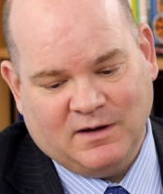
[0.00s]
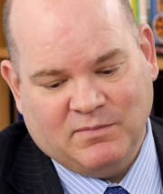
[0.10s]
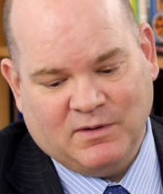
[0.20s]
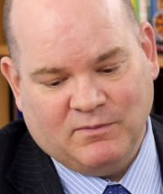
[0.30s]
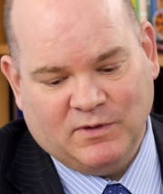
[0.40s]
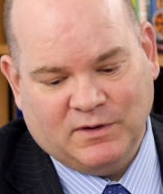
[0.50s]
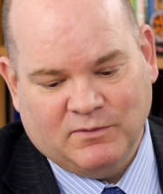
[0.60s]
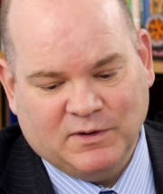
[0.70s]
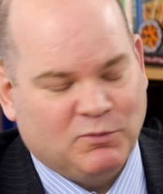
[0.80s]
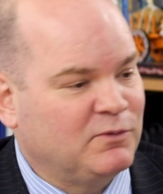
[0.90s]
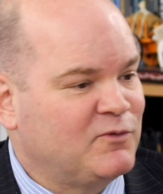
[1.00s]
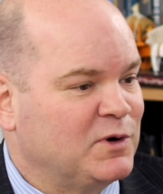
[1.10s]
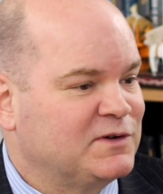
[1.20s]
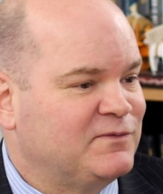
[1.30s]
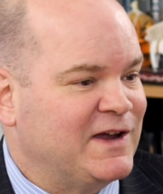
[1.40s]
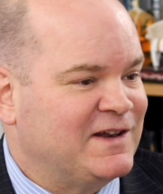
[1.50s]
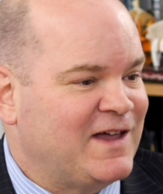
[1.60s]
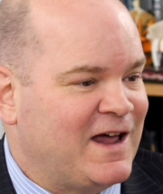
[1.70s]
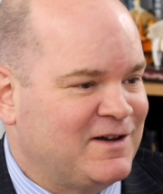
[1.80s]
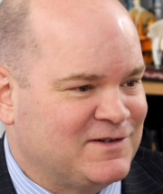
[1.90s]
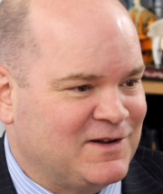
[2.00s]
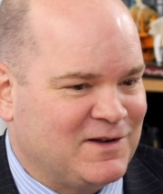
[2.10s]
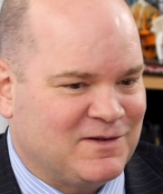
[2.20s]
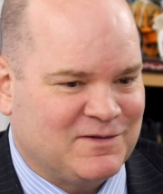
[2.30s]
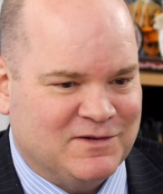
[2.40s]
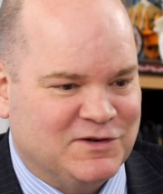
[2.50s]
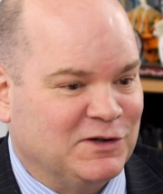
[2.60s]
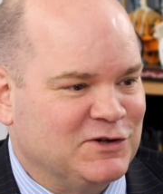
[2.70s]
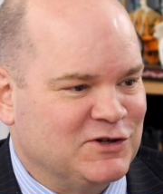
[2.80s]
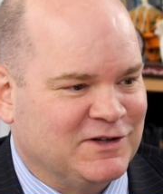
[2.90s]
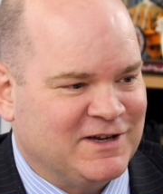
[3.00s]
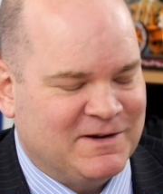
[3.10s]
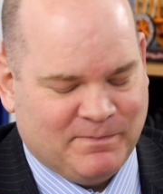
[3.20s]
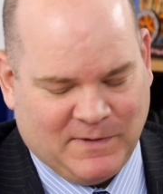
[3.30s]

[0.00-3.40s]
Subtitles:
But we will of course fight that diligently.